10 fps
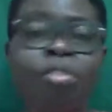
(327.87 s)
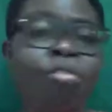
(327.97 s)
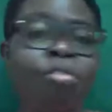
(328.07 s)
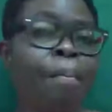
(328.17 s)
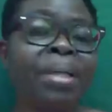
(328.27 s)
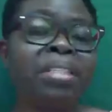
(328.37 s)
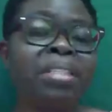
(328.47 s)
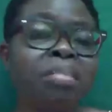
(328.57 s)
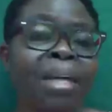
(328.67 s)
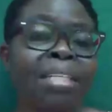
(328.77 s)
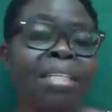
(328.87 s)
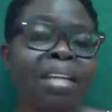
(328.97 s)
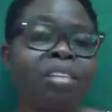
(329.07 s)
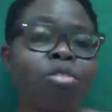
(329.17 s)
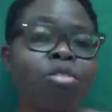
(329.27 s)
Some persons might
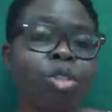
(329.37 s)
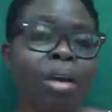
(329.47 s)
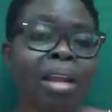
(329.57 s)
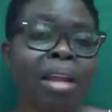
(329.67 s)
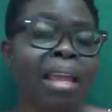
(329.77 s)
decide to join,